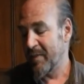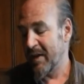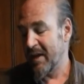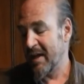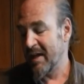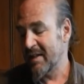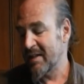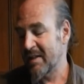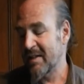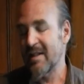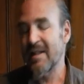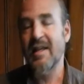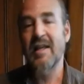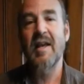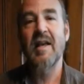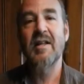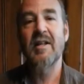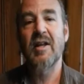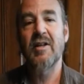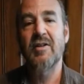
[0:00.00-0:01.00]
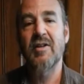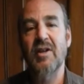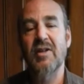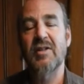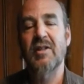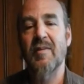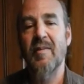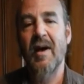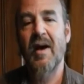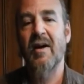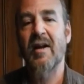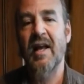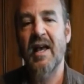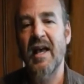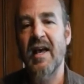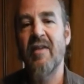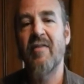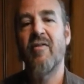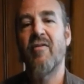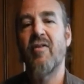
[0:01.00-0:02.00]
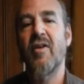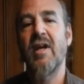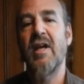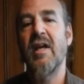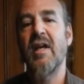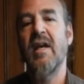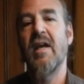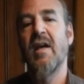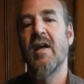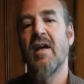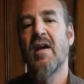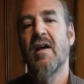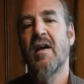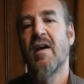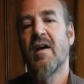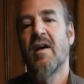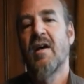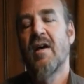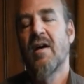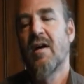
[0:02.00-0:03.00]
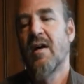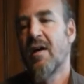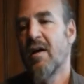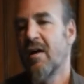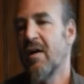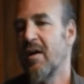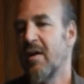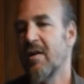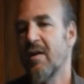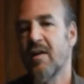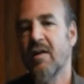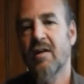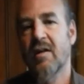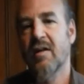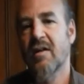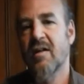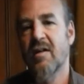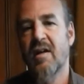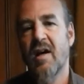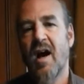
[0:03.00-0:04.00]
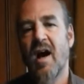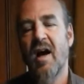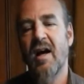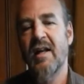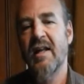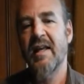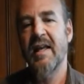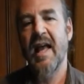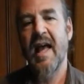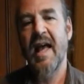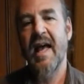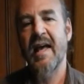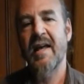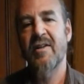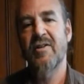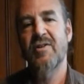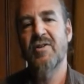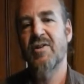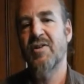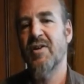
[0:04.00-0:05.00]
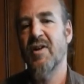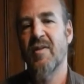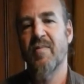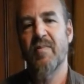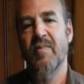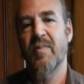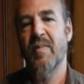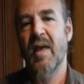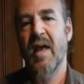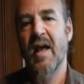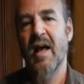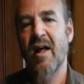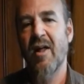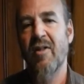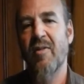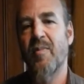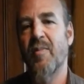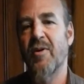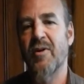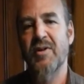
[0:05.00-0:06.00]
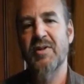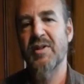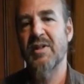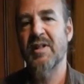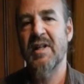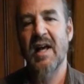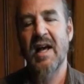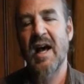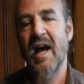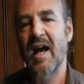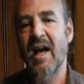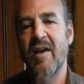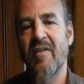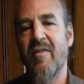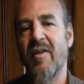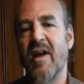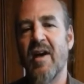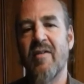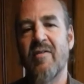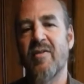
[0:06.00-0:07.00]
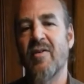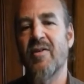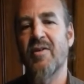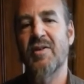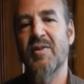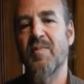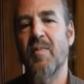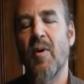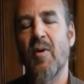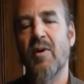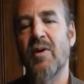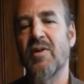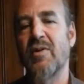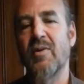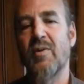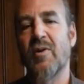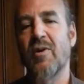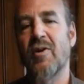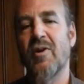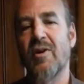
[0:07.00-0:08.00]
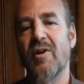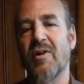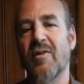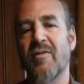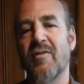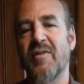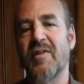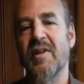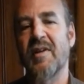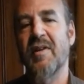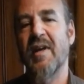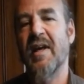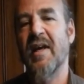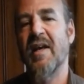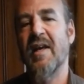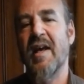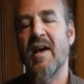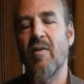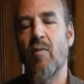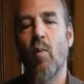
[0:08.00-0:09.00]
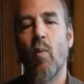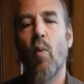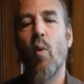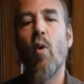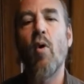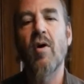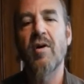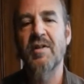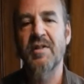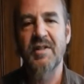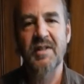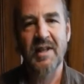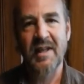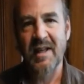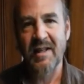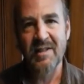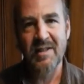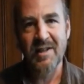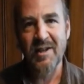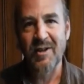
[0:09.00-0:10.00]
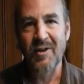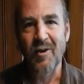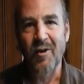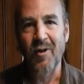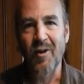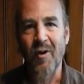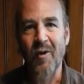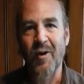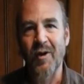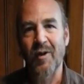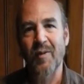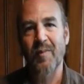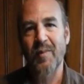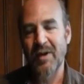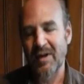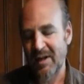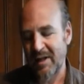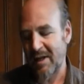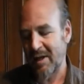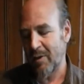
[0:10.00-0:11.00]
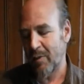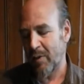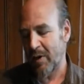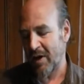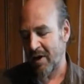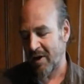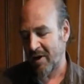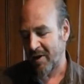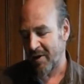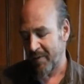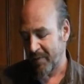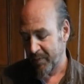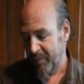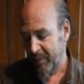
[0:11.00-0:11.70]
It's just about every cutting edge health person that I have ever spoken to or heard of warns against canola oil, but here we are.